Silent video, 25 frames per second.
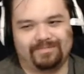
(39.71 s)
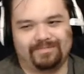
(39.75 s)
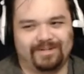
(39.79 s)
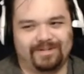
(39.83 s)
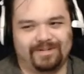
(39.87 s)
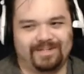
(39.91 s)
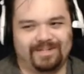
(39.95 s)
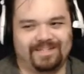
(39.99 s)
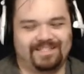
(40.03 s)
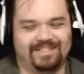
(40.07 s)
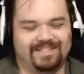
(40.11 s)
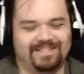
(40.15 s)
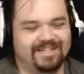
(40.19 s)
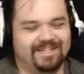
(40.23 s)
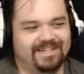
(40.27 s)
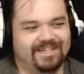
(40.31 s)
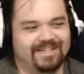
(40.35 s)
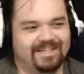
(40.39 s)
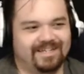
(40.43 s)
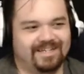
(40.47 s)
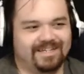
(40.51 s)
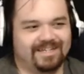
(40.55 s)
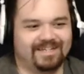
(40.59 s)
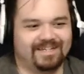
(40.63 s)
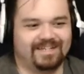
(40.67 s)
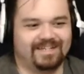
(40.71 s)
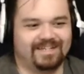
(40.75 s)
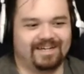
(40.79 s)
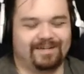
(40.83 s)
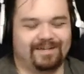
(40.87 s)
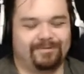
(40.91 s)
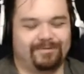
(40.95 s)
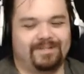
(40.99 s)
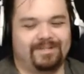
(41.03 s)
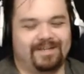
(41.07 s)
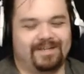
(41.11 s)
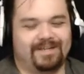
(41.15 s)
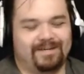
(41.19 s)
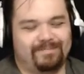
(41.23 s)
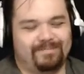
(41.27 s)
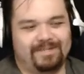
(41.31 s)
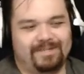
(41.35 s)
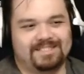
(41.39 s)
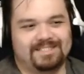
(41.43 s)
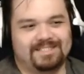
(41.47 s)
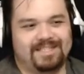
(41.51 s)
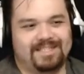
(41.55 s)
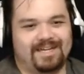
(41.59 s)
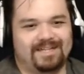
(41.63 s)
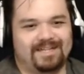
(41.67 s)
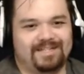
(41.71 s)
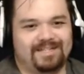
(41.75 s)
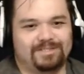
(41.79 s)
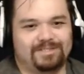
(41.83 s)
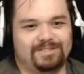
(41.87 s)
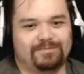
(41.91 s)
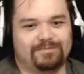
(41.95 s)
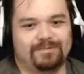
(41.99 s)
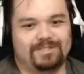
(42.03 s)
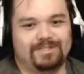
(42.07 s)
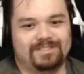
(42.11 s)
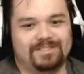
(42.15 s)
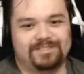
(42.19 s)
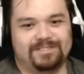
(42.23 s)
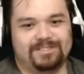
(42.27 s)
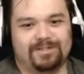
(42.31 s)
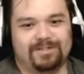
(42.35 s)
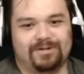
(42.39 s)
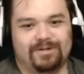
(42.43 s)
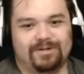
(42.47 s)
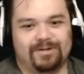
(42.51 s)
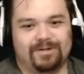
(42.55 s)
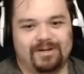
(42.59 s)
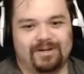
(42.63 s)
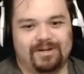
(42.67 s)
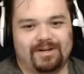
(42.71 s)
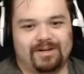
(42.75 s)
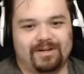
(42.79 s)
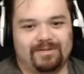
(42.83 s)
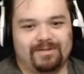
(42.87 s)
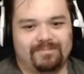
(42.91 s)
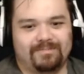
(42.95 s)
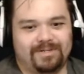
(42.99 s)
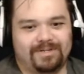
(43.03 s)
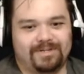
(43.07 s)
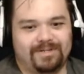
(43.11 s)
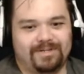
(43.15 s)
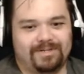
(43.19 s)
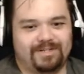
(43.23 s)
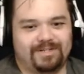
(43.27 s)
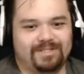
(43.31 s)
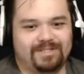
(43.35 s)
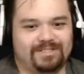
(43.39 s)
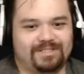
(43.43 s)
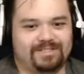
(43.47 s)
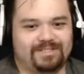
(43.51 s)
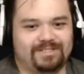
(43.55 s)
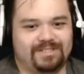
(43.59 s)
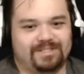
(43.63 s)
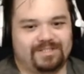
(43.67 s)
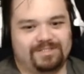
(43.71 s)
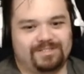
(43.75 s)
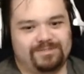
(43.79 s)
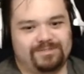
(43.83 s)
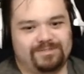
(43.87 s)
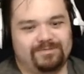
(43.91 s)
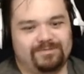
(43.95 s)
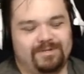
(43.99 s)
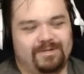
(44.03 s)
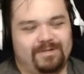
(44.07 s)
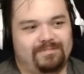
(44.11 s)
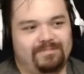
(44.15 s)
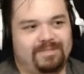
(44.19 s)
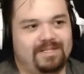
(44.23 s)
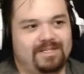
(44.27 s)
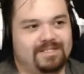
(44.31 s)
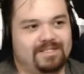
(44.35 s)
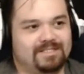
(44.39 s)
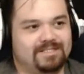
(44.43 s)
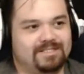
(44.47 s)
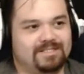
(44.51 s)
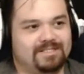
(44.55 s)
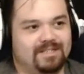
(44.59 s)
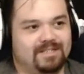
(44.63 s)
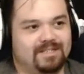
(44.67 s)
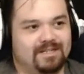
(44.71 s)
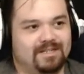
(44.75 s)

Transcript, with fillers: but I don't think it means that in this one, so I'm curious as to what it means.